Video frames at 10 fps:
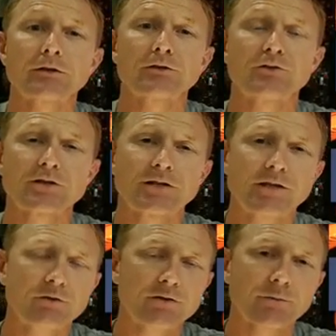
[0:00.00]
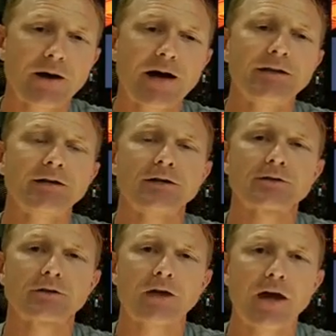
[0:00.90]
just give you some ideas
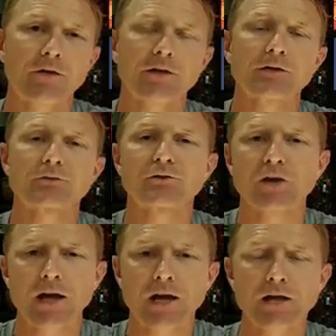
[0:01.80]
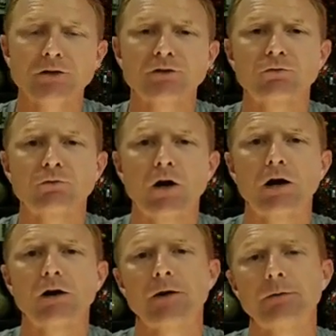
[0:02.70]
on how things will change,
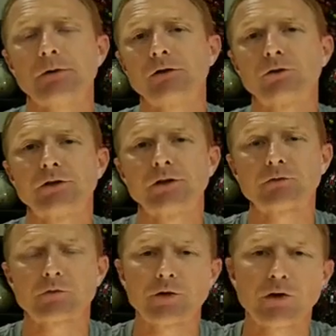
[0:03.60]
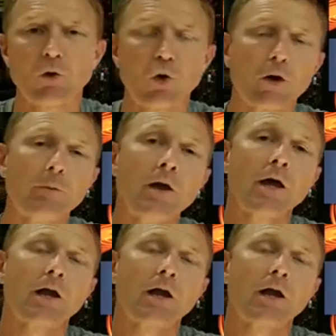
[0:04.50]
maybe a little different from the norm.